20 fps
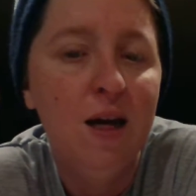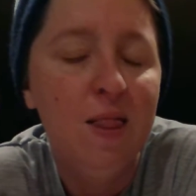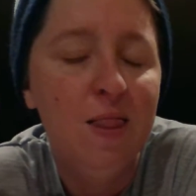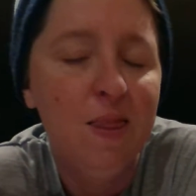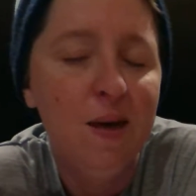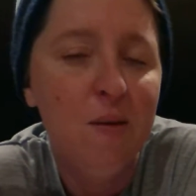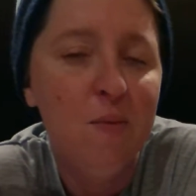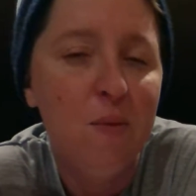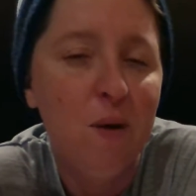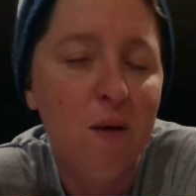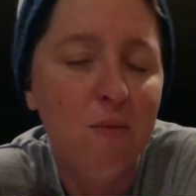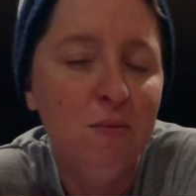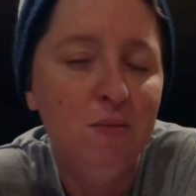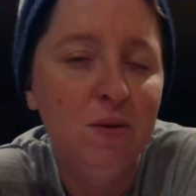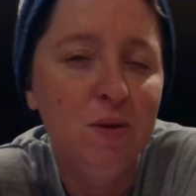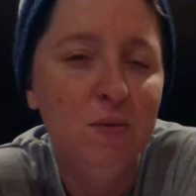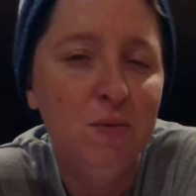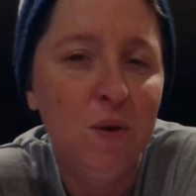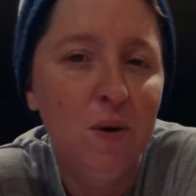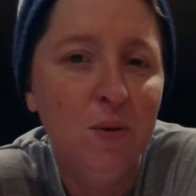They
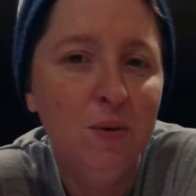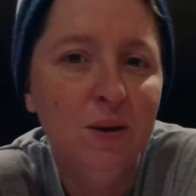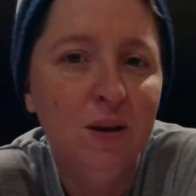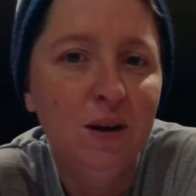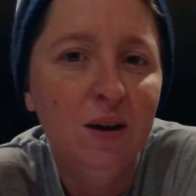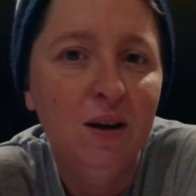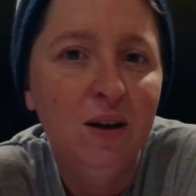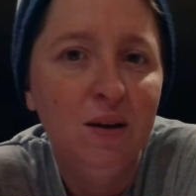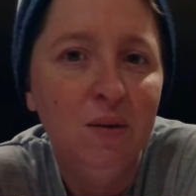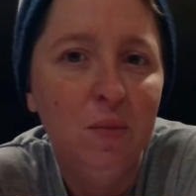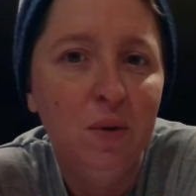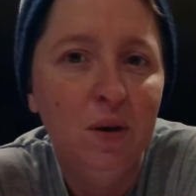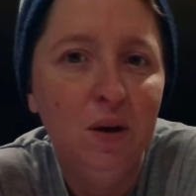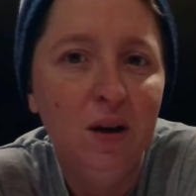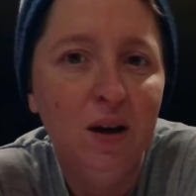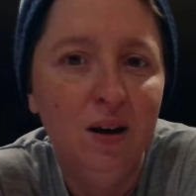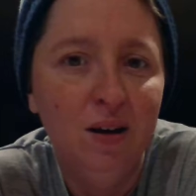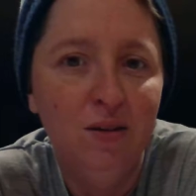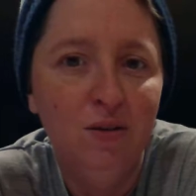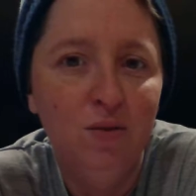probably won't,
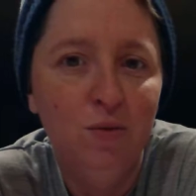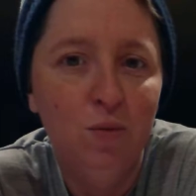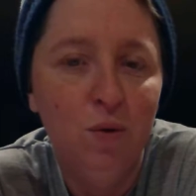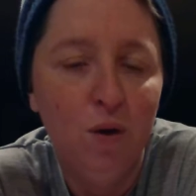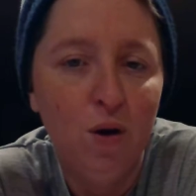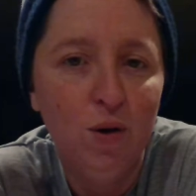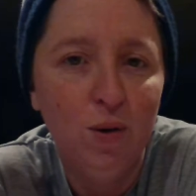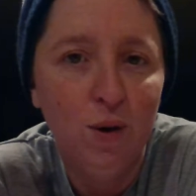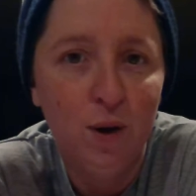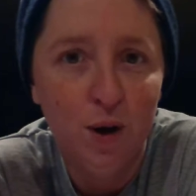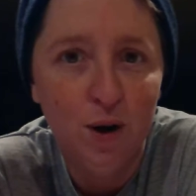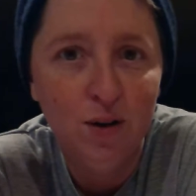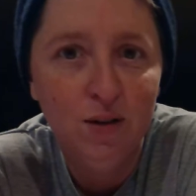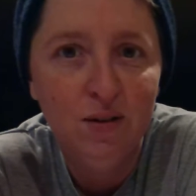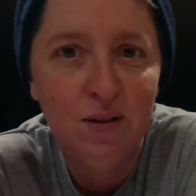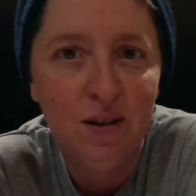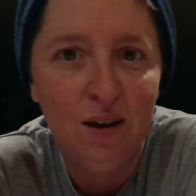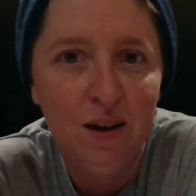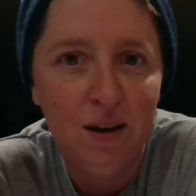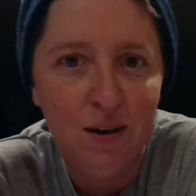because we're all
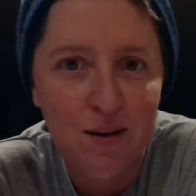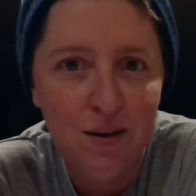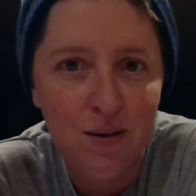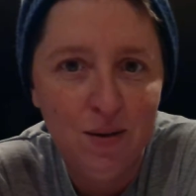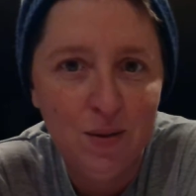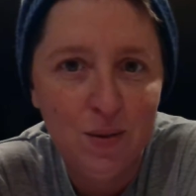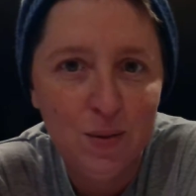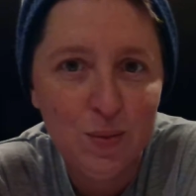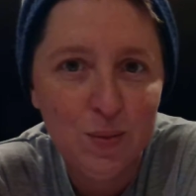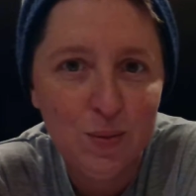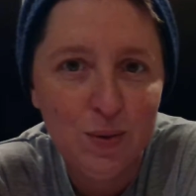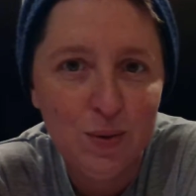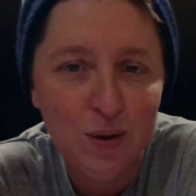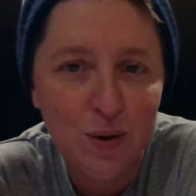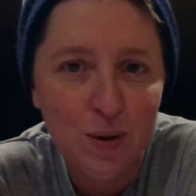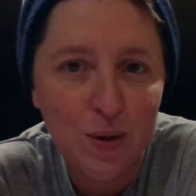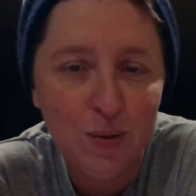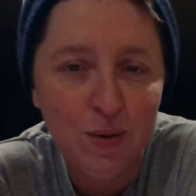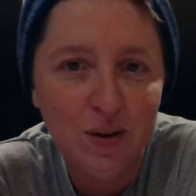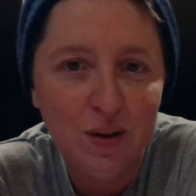nerds and we
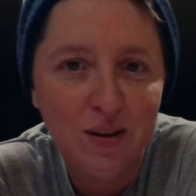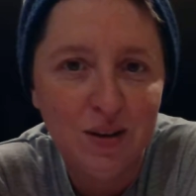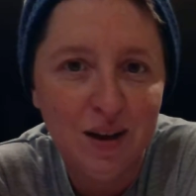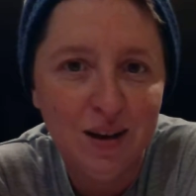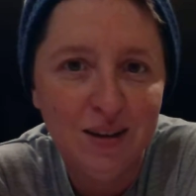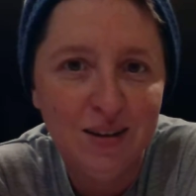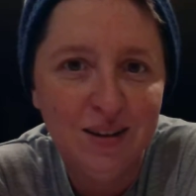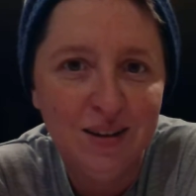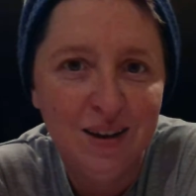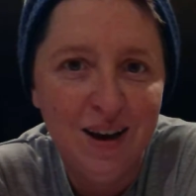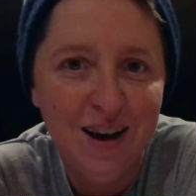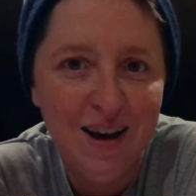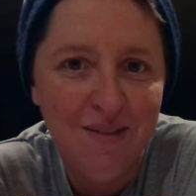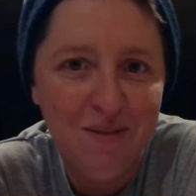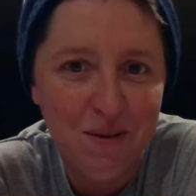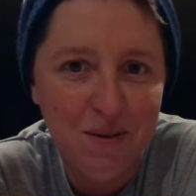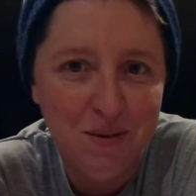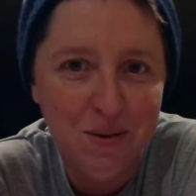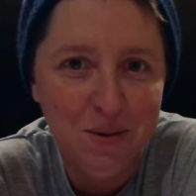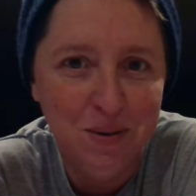don't always like to
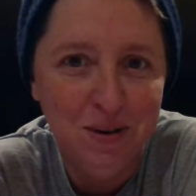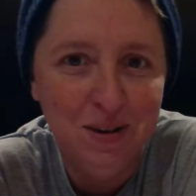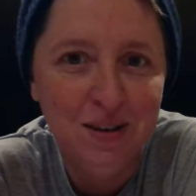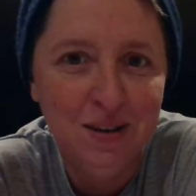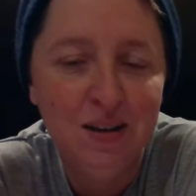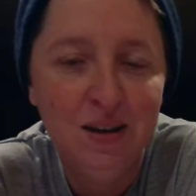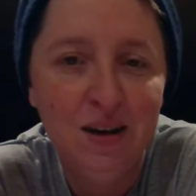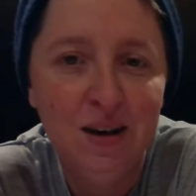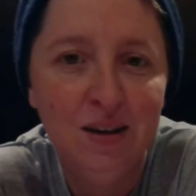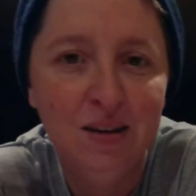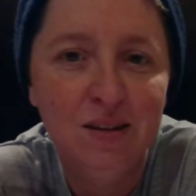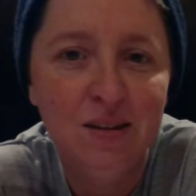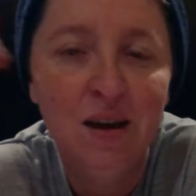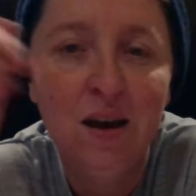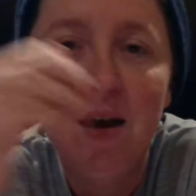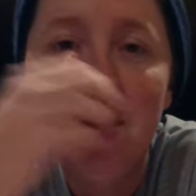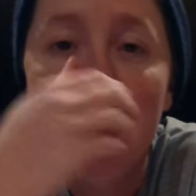have everyone see us